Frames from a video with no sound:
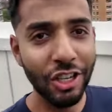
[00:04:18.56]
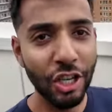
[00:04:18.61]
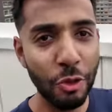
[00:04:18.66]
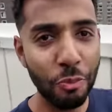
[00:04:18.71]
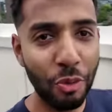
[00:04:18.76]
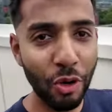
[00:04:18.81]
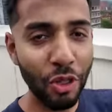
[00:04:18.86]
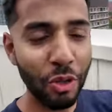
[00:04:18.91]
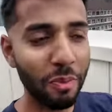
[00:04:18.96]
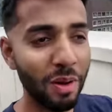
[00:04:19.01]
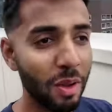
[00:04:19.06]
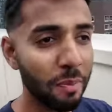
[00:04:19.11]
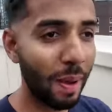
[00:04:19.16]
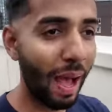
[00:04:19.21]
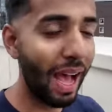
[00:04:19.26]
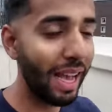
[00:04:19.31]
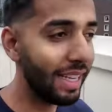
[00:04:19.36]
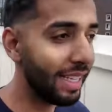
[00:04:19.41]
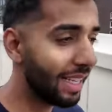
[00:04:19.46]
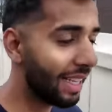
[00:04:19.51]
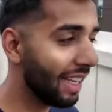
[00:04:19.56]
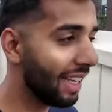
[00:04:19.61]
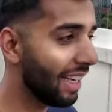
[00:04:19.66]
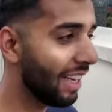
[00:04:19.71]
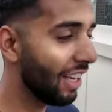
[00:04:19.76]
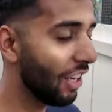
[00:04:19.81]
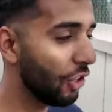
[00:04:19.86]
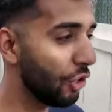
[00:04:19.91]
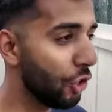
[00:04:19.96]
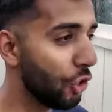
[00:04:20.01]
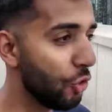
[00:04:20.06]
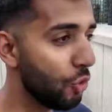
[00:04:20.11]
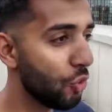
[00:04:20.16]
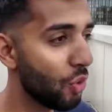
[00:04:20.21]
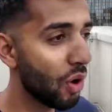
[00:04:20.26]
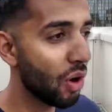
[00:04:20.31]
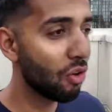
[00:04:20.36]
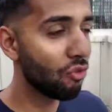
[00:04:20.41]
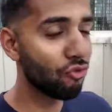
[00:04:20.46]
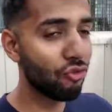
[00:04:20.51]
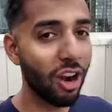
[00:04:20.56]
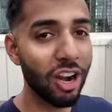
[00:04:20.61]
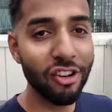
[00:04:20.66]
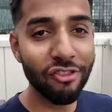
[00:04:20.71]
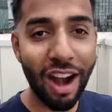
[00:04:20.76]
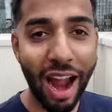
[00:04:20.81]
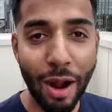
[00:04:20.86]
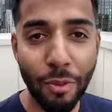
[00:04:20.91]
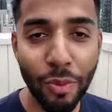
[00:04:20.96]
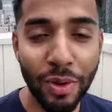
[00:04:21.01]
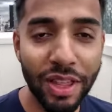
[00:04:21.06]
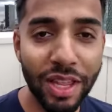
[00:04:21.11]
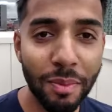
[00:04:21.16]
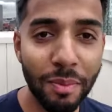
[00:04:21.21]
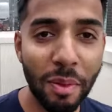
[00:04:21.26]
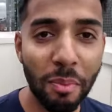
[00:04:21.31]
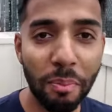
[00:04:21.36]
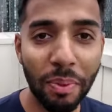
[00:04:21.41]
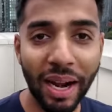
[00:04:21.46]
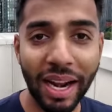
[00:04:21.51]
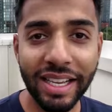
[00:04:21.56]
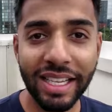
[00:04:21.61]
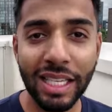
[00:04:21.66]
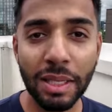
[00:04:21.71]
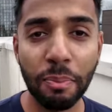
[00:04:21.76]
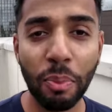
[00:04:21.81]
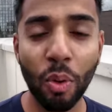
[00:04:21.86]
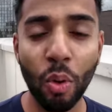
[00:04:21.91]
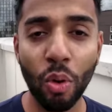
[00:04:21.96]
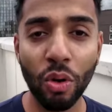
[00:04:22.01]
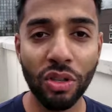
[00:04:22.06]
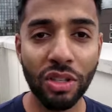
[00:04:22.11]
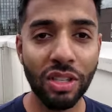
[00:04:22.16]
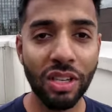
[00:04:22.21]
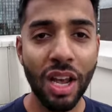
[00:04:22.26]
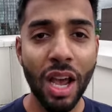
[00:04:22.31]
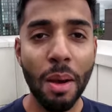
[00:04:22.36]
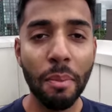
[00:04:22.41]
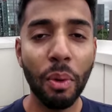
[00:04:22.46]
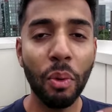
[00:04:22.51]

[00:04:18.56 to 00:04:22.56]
you put them on a bike, you run around with them and play sports.